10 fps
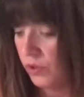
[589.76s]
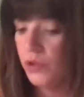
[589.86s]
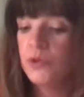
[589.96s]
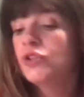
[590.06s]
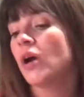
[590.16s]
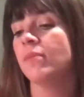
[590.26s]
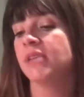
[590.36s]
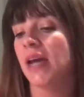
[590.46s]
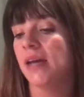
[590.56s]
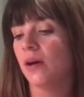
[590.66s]
Loose strap
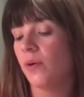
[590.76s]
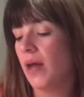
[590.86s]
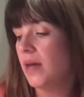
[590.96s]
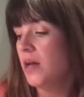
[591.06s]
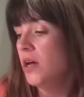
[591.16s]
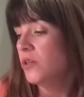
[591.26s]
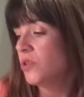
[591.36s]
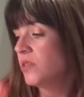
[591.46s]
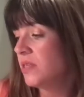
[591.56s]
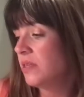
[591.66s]
tank. Okay,
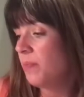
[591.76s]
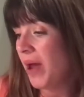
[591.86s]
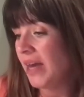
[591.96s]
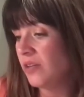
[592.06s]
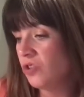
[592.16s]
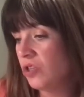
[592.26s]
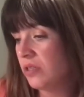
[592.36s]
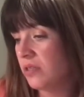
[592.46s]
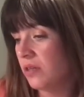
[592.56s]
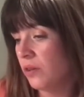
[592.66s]
so this is the Peyton
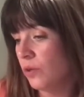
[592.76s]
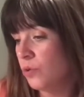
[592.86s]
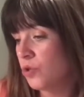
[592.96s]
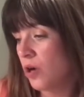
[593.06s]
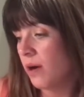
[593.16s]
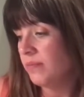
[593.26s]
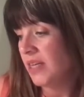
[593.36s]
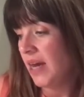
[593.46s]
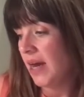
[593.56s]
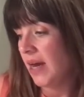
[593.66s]
Jensen loose strap
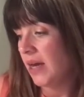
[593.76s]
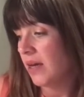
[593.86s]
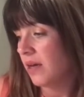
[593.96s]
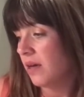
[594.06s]
tank.